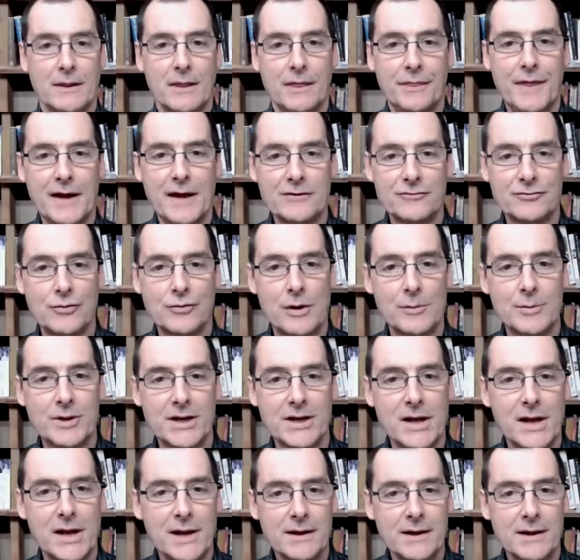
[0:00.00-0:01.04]
Thanks, Robert.
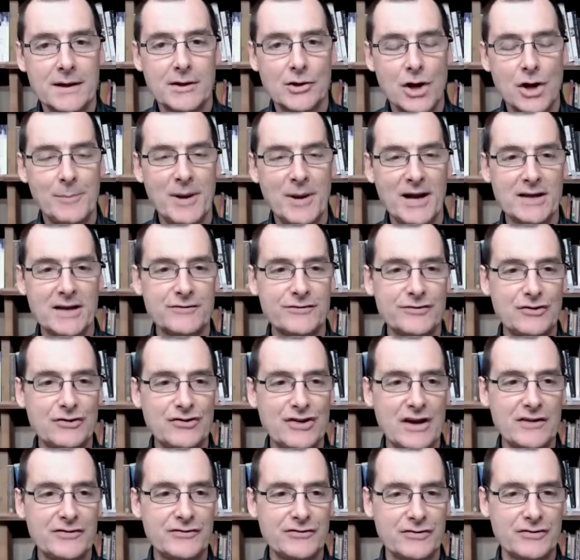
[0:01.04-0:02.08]
Could I make a
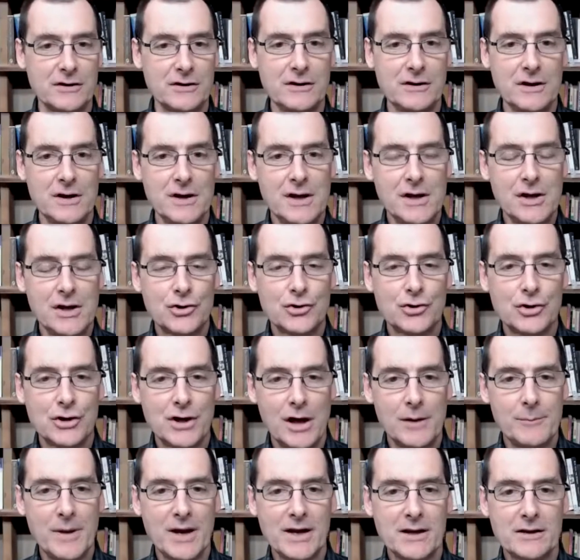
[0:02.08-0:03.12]
suggestion? Could
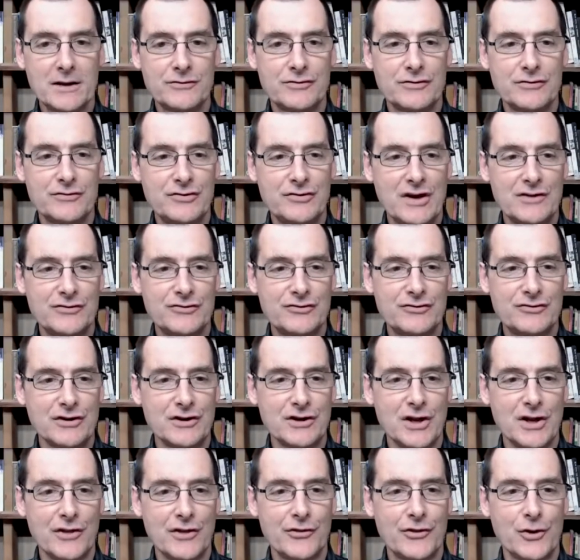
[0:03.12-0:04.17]
I make a
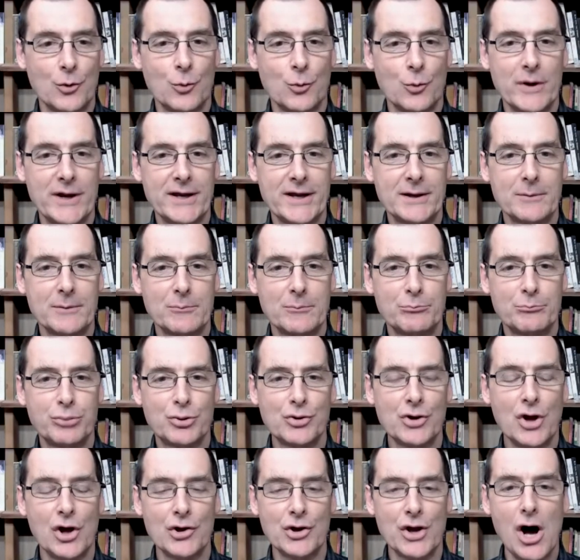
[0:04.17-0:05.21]
suggestion that we put
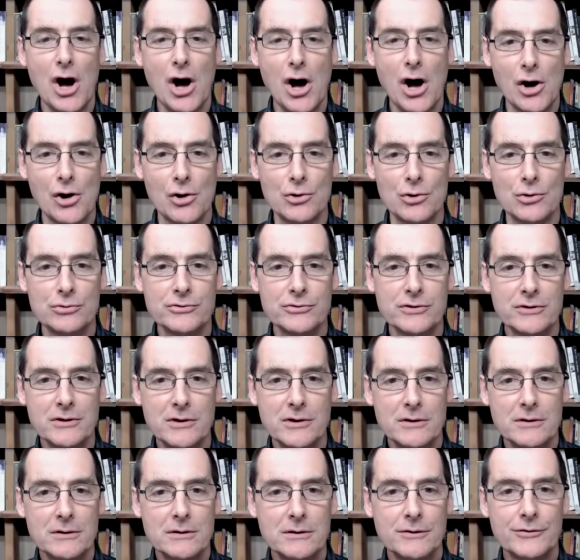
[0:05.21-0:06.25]
on hold
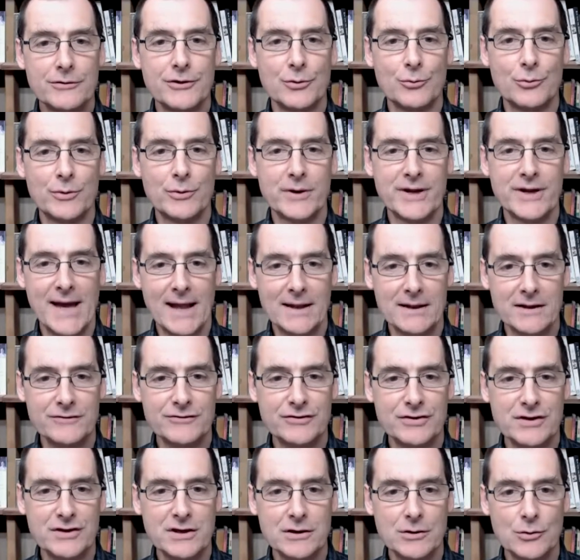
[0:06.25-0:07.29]
the
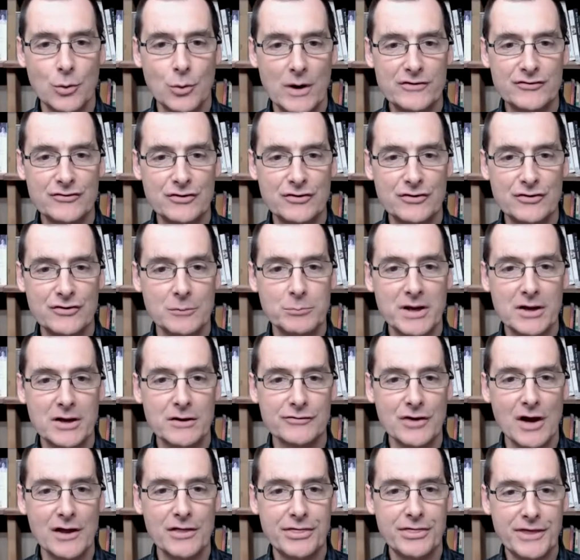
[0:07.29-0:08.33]
reality question?
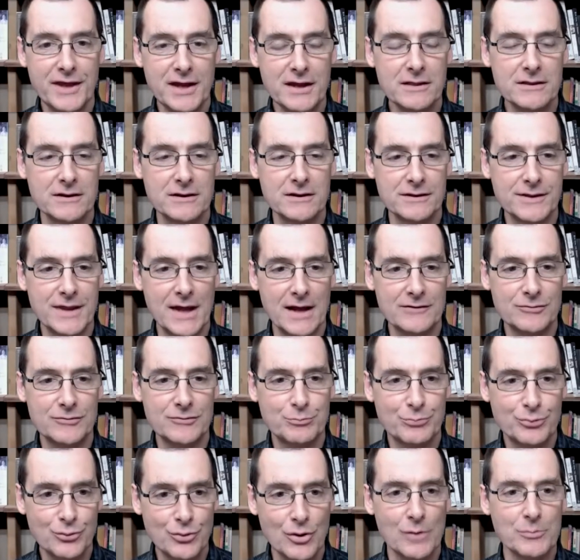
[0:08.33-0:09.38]
Because I think that that's
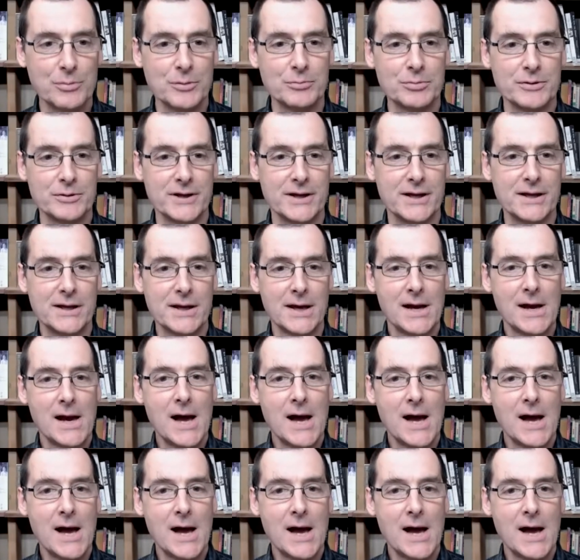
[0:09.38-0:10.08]
probably